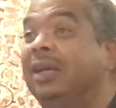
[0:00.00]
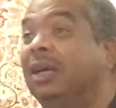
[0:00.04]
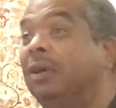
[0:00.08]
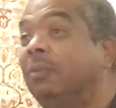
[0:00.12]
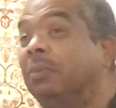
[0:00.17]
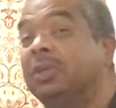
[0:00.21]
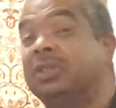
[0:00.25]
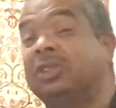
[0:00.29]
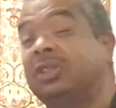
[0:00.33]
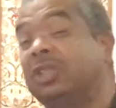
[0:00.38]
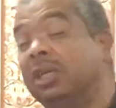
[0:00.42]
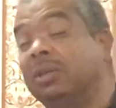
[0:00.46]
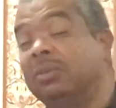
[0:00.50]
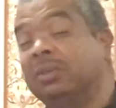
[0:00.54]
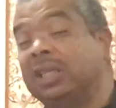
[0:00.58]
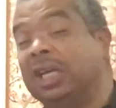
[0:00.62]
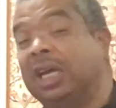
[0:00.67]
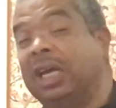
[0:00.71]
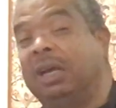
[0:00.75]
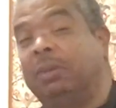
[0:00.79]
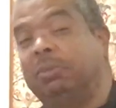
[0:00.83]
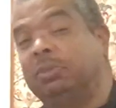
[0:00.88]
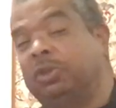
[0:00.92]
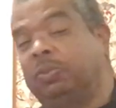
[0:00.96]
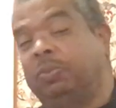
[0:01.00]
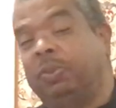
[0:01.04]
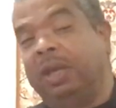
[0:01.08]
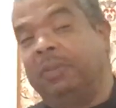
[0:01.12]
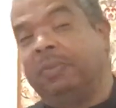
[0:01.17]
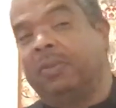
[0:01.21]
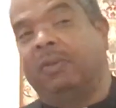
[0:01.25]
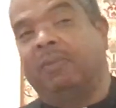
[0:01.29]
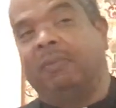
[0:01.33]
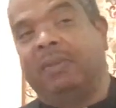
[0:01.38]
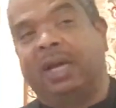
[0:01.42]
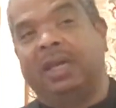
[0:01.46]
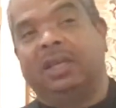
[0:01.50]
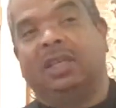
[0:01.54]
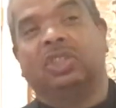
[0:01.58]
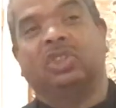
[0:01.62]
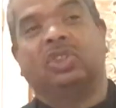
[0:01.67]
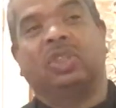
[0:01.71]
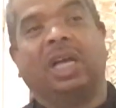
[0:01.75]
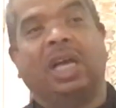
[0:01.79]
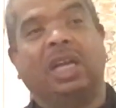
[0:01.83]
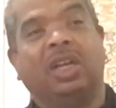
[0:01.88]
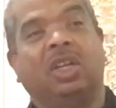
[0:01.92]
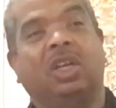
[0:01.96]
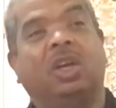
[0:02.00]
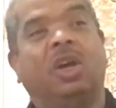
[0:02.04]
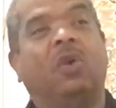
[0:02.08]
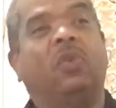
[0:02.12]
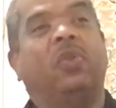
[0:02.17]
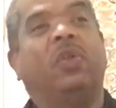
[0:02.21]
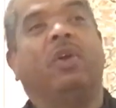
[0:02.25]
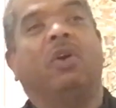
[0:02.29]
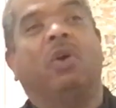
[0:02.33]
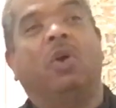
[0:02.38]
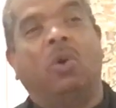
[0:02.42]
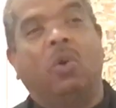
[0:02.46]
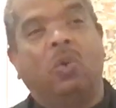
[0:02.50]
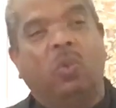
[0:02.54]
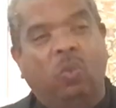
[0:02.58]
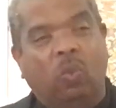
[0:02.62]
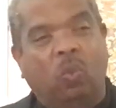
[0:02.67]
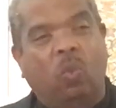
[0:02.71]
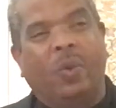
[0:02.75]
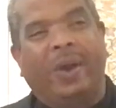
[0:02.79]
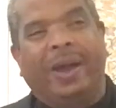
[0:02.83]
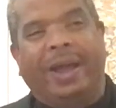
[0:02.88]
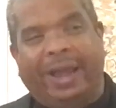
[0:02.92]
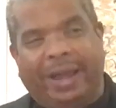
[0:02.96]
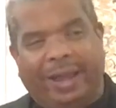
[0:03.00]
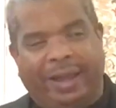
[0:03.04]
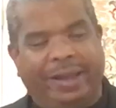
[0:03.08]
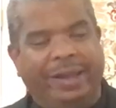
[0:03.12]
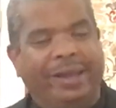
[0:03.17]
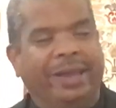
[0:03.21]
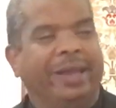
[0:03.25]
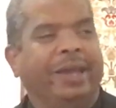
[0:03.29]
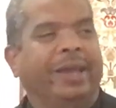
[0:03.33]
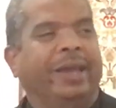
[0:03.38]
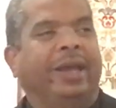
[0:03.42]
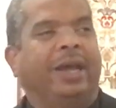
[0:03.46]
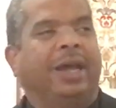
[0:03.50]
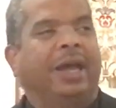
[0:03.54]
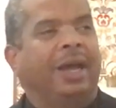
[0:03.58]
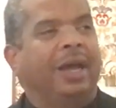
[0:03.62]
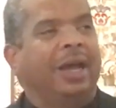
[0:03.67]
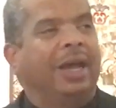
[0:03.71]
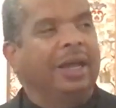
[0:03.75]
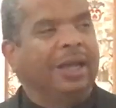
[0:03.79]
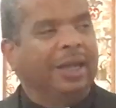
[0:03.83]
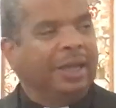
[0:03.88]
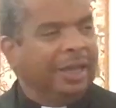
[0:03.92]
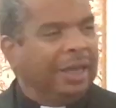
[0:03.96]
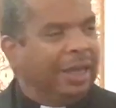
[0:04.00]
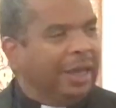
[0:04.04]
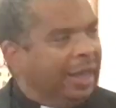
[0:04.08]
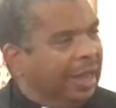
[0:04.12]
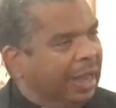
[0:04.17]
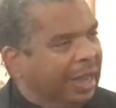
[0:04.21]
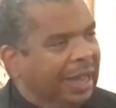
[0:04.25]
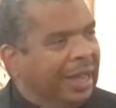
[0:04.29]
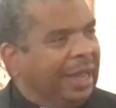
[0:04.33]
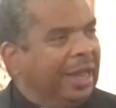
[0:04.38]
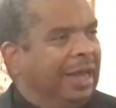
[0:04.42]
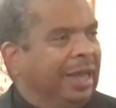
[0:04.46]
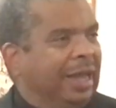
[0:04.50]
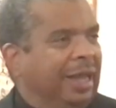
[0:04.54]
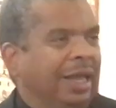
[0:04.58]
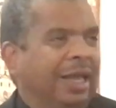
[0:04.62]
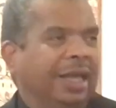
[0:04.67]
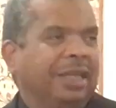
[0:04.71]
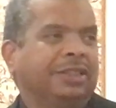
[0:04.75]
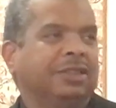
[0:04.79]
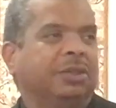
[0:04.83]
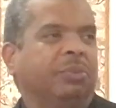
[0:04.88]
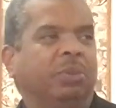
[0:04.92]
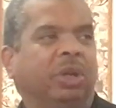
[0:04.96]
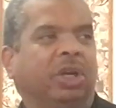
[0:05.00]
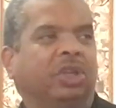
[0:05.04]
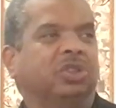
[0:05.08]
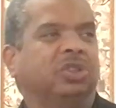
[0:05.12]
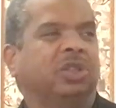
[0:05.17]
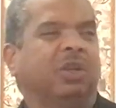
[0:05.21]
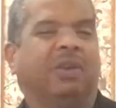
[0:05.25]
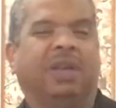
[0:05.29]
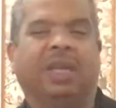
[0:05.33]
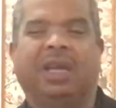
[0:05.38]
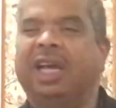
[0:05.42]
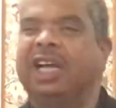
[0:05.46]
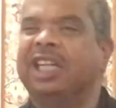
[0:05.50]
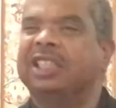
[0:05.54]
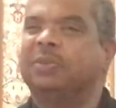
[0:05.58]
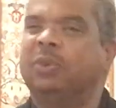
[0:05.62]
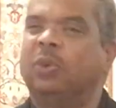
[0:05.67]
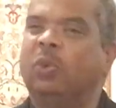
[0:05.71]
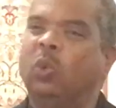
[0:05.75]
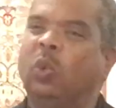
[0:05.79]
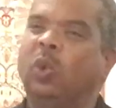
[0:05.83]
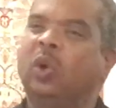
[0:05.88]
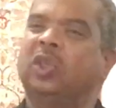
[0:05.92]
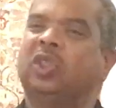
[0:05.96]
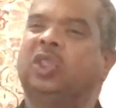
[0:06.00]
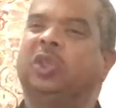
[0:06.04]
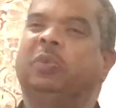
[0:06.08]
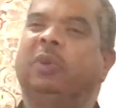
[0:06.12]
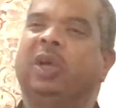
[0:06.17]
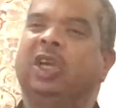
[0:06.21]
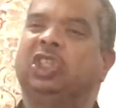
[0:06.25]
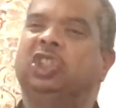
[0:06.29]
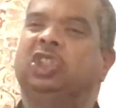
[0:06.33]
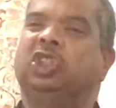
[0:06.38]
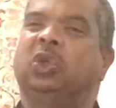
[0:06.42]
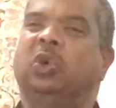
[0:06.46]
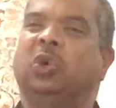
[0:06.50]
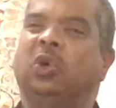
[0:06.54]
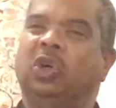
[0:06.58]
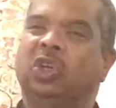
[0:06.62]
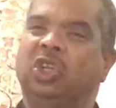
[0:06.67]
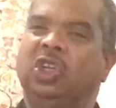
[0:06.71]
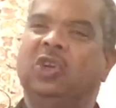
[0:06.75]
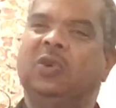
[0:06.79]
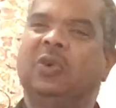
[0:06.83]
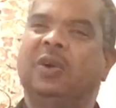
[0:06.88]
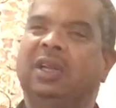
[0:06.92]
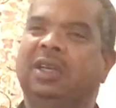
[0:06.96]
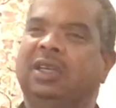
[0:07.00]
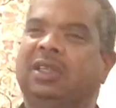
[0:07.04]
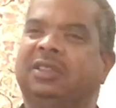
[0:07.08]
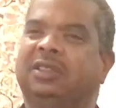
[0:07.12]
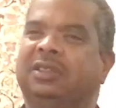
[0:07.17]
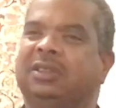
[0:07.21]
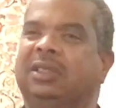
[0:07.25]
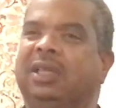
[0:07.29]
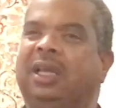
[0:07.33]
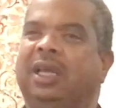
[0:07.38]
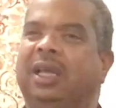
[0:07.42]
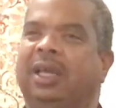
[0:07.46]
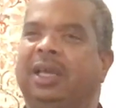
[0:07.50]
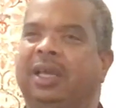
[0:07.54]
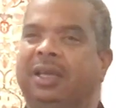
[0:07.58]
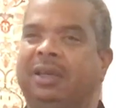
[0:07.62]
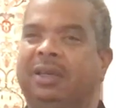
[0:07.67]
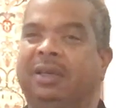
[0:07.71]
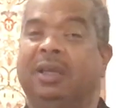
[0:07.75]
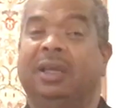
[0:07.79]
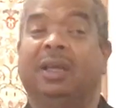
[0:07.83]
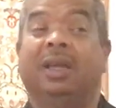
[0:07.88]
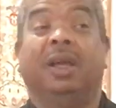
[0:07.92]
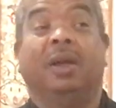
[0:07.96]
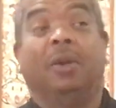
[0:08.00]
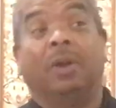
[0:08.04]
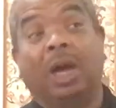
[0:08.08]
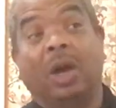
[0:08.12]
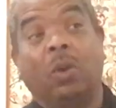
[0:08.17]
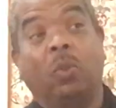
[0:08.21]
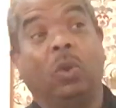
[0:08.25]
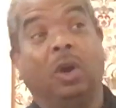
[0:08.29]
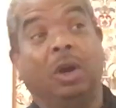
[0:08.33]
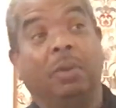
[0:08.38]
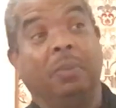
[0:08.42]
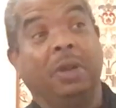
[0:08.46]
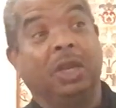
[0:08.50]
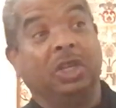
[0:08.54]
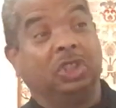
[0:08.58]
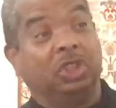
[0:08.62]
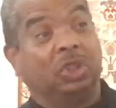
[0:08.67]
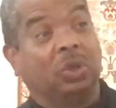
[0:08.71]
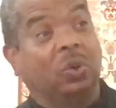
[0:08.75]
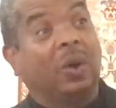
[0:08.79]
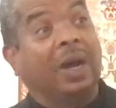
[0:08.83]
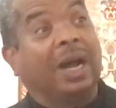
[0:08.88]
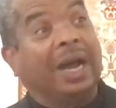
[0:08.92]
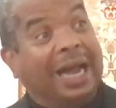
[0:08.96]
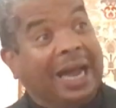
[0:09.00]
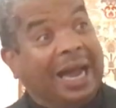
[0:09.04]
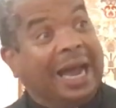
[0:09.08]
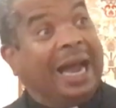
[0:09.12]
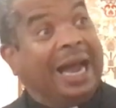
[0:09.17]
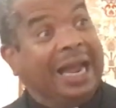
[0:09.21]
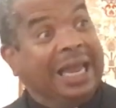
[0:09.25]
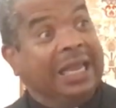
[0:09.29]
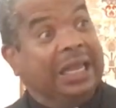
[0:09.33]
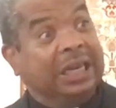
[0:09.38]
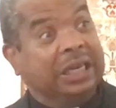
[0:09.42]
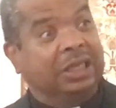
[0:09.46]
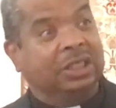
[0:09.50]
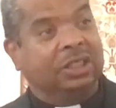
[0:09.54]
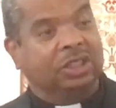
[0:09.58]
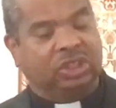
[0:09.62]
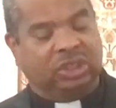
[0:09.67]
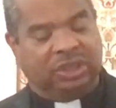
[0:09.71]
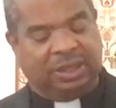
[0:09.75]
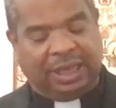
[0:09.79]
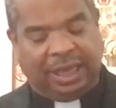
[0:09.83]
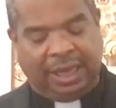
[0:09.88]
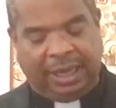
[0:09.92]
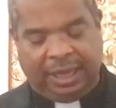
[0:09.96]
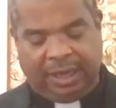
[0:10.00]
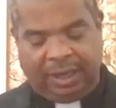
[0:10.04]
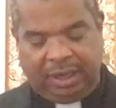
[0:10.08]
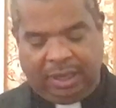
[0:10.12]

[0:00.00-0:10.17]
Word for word: But sometimes people might decide to go their own way. I, as a minister of the gospel, want to make sure you understand. I want to make sure I understand.